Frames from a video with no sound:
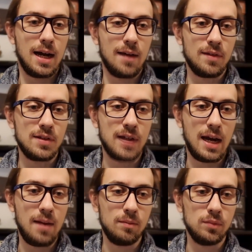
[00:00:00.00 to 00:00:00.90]
This
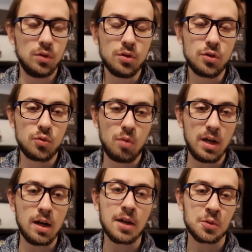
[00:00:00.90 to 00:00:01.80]
game looks really
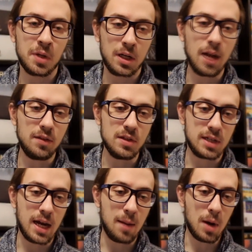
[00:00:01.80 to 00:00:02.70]
nice. When I got this
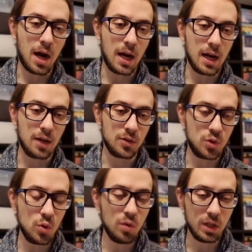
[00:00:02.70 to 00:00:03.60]
game, I
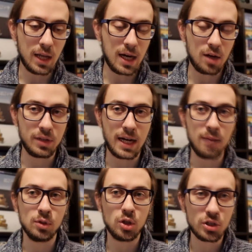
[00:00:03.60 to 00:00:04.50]
do really like how the
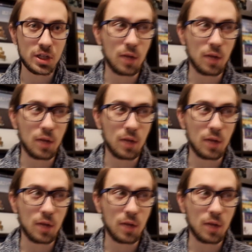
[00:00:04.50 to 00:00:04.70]
game looks.